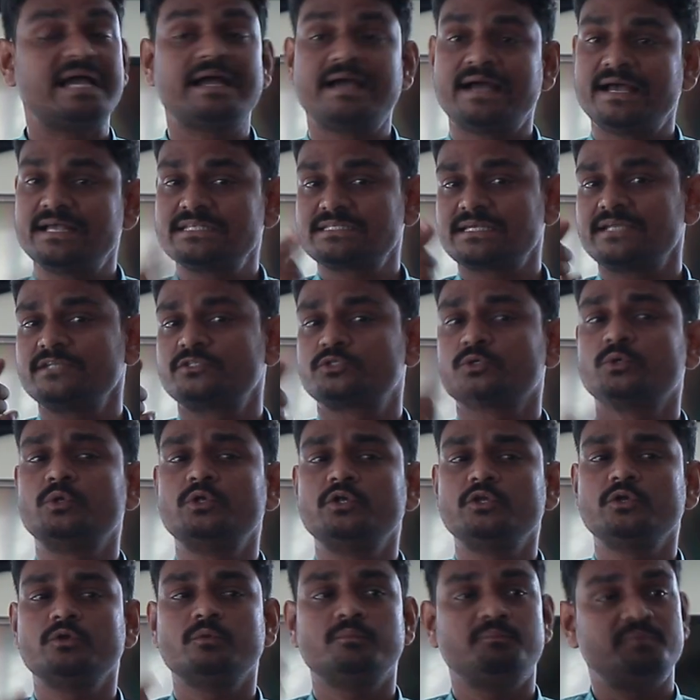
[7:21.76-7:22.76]
As I
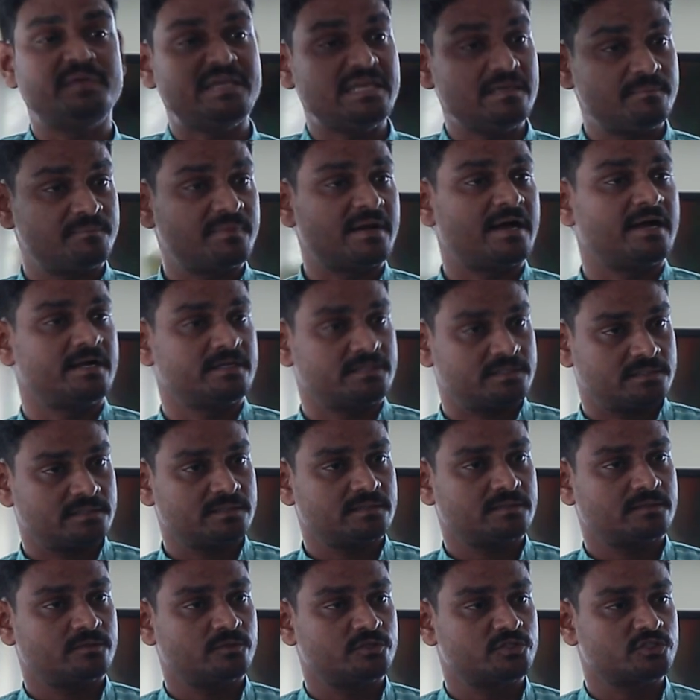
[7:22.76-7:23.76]
told you, B part,
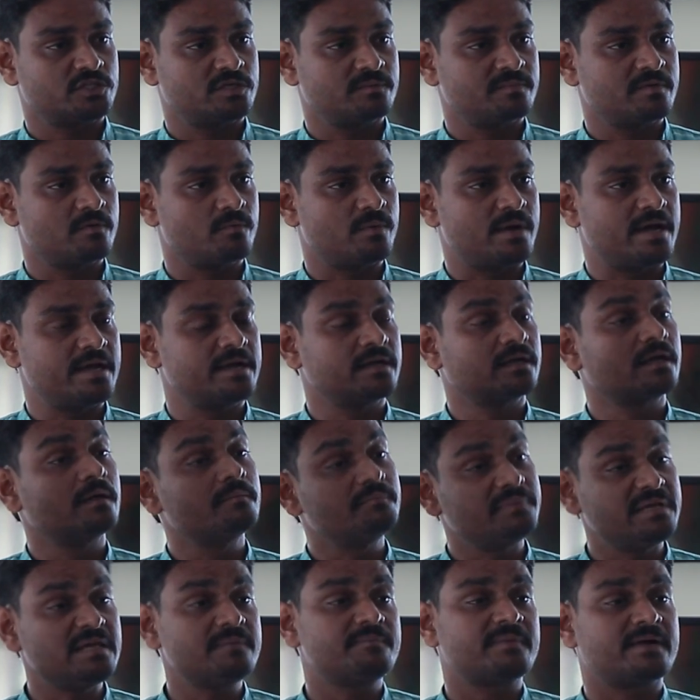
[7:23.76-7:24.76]
question number 1
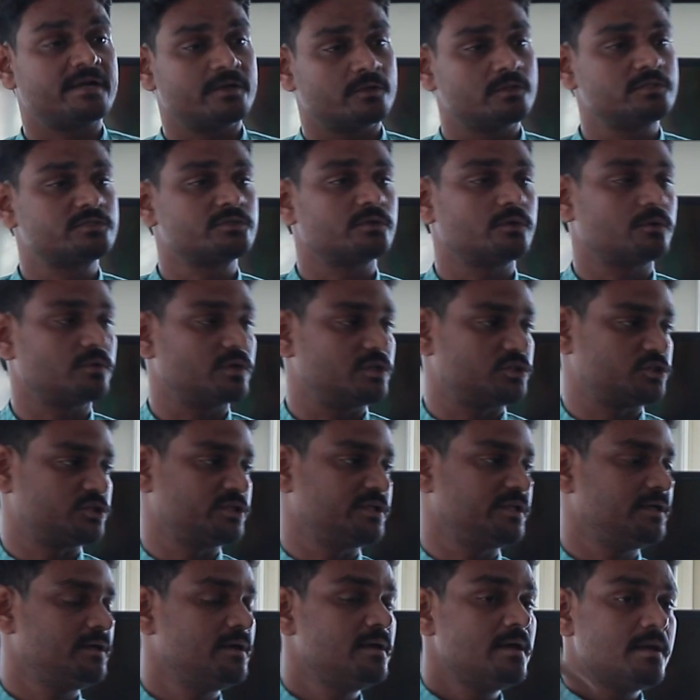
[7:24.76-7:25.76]
ka B part also a
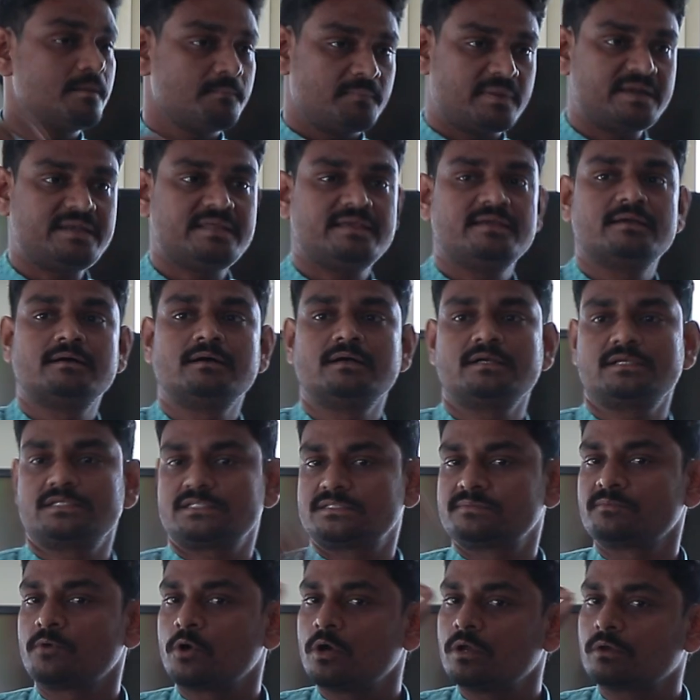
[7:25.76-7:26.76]
questionnaire. But here,
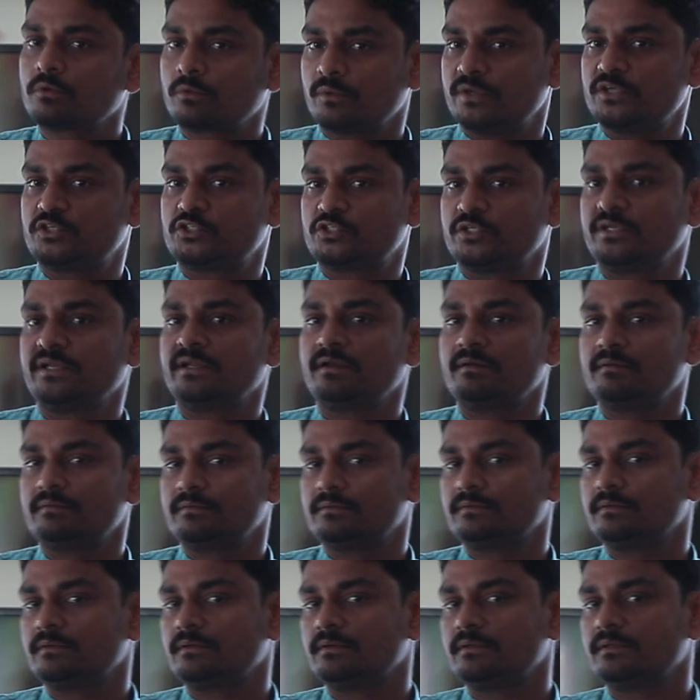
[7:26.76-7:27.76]
small questionnaire
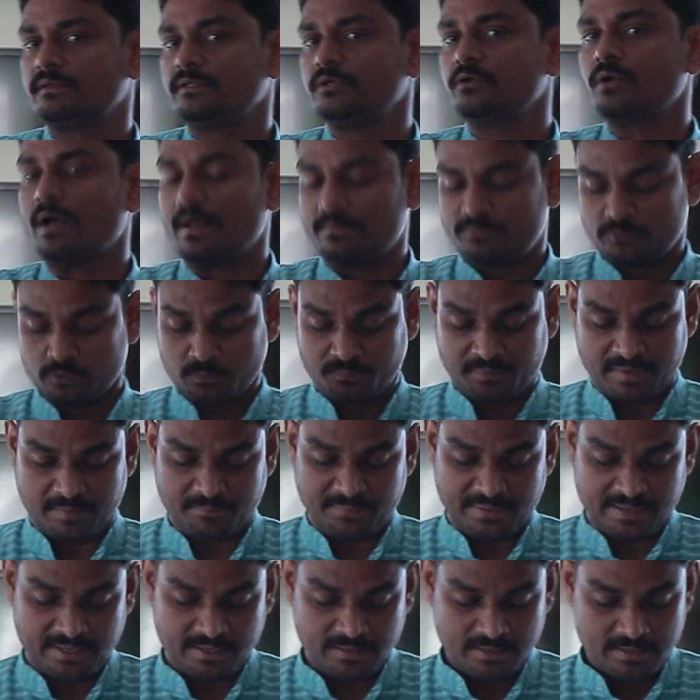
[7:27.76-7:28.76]
you have to
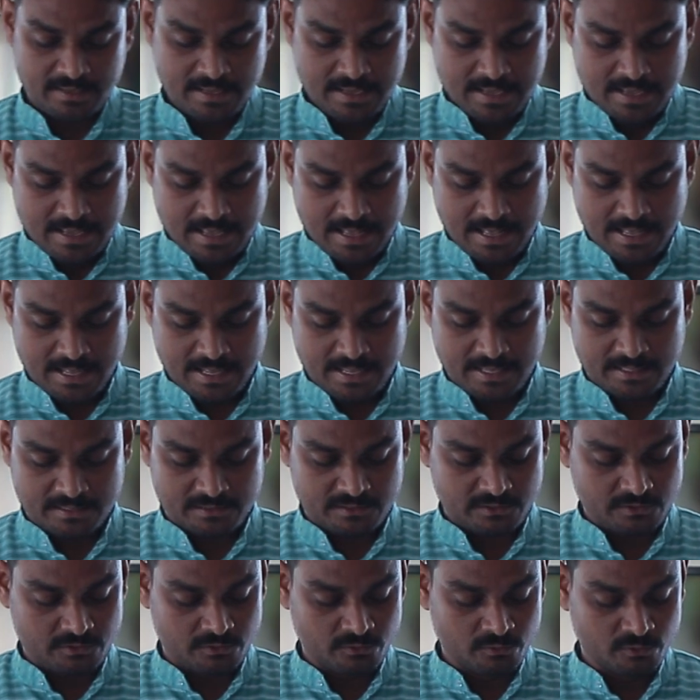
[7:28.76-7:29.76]
prepare
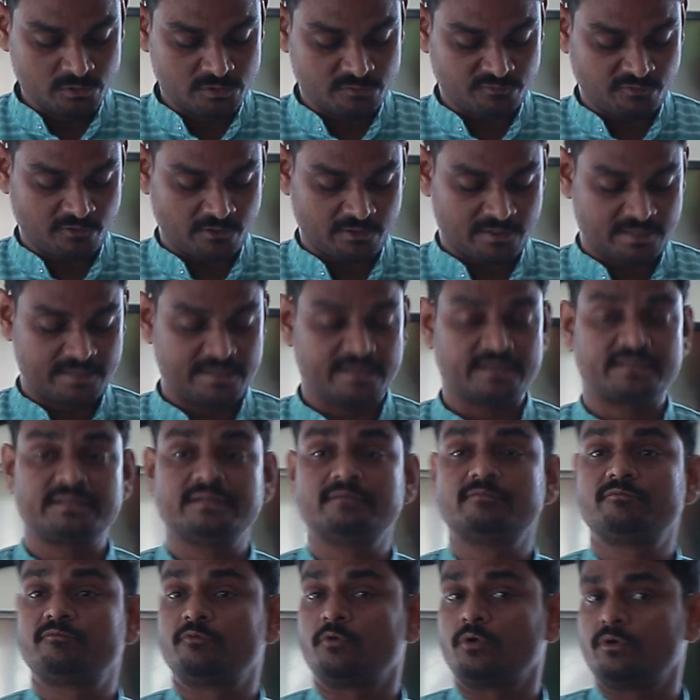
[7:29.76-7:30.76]
and use for
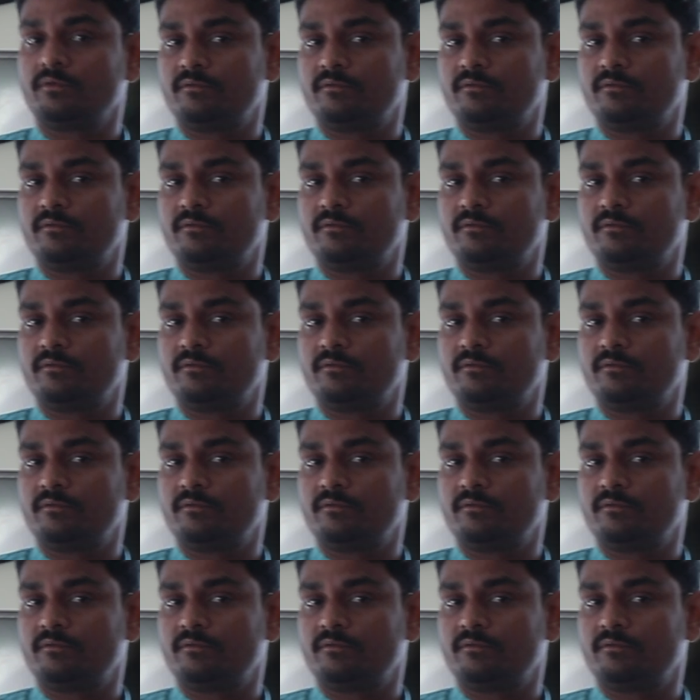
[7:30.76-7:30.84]
conducting